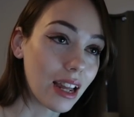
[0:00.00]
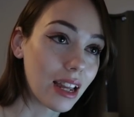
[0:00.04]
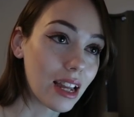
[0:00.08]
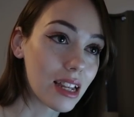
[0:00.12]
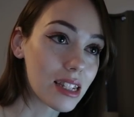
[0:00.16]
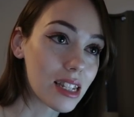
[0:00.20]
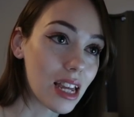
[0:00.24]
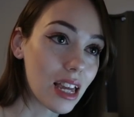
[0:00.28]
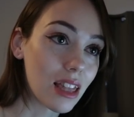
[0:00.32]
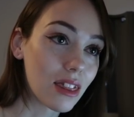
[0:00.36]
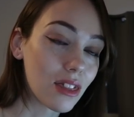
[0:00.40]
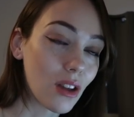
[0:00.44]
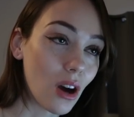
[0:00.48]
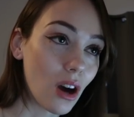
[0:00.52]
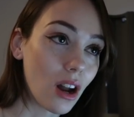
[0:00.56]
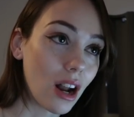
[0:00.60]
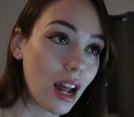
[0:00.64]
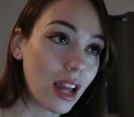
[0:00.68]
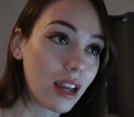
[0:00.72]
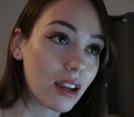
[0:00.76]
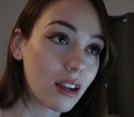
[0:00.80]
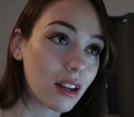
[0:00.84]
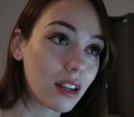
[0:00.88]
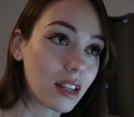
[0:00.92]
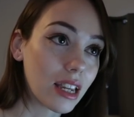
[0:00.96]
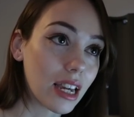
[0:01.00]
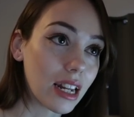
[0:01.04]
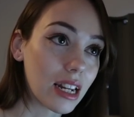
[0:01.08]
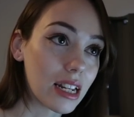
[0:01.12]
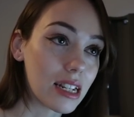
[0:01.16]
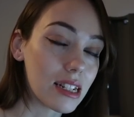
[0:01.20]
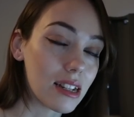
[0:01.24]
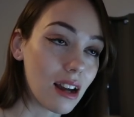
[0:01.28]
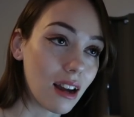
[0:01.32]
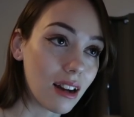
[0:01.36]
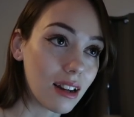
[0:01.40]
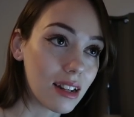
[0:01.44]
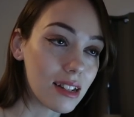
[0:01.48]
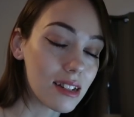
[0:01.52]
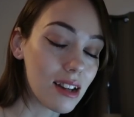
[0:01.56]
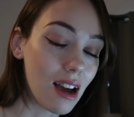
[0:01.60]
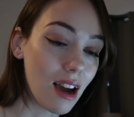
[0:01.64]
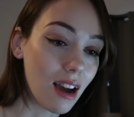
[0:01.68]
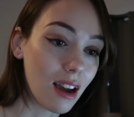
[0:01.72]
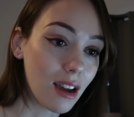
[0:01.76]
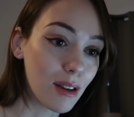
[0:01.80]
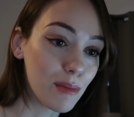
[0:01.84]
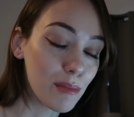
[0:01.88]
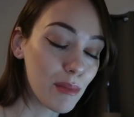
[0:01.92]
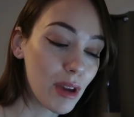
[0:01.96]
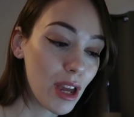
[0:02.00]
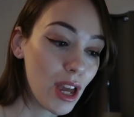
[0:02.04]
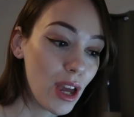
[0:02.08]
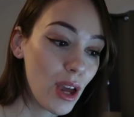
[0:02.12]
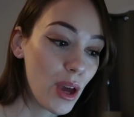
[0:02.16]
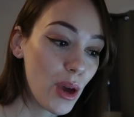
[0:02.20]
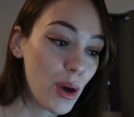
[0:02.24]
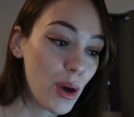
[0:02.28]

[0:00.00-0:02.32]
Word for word: I guess I thought I could get it done in time,